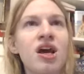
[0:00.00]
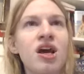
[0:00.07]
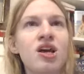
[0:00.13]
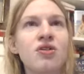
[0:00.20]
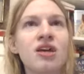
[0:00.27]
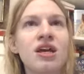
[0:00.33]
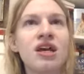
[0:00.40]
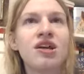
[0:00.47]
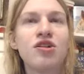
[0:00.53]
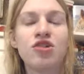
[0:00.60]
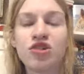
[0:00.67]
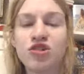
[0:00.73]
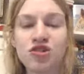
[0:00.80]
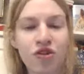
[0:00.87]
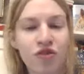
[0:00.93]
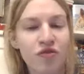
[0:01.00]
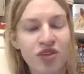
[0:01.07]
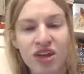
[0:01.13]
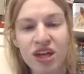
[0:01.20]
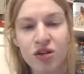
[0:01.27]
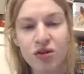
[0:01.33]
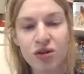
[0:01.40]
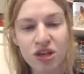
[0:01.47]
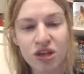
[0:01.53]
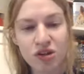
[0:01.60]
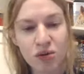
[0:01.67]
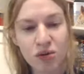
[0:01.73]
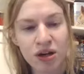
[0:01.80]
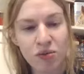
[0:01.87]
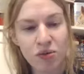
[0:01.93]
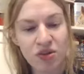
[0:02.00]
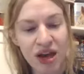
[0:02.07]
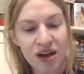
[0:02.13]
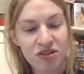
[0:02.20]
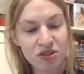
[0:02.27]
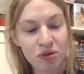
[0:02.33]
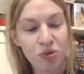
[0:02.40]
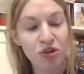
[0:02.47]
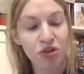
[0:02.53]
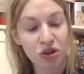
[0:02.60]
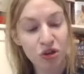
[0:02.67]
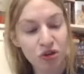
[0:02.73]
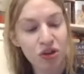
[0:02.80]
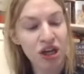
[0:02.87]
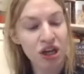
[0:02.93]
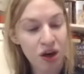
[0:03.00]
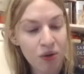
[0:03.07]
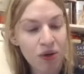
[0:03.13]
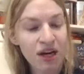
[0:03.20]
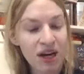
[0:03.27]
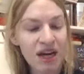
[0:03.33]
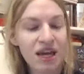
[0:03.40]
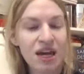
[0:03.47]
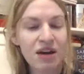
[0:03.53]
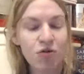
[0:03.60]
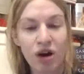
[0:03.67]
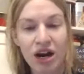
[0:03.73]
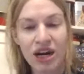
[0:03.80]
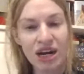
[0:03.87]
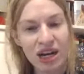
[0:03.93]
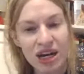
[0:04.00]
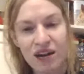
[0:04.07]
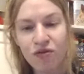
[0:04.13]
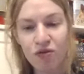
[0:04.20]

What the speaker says: You just don't feel like you can do it without someone literally going in and writing it